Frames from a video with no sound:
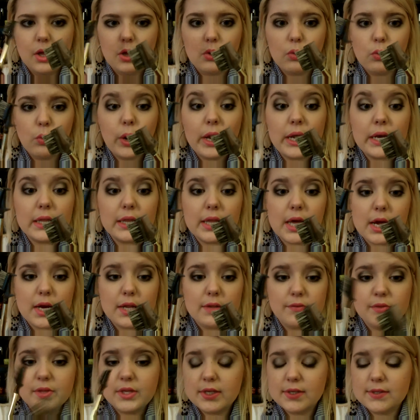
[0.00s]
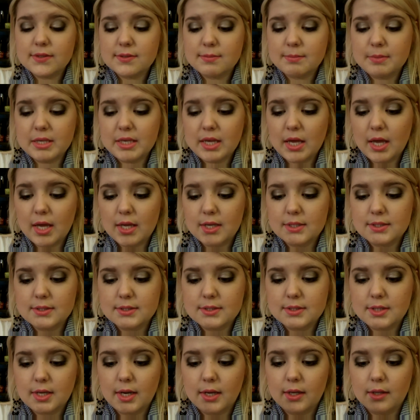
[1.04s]
quite a lot of these because
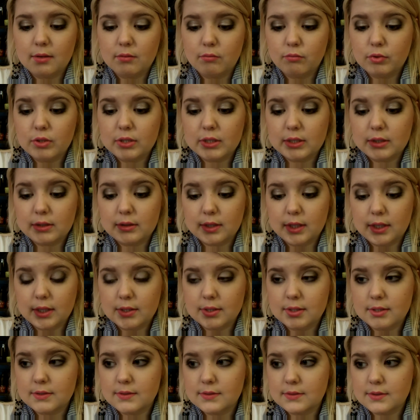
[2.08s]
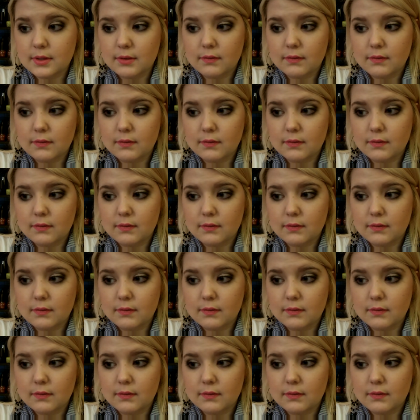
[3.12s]
I really like these.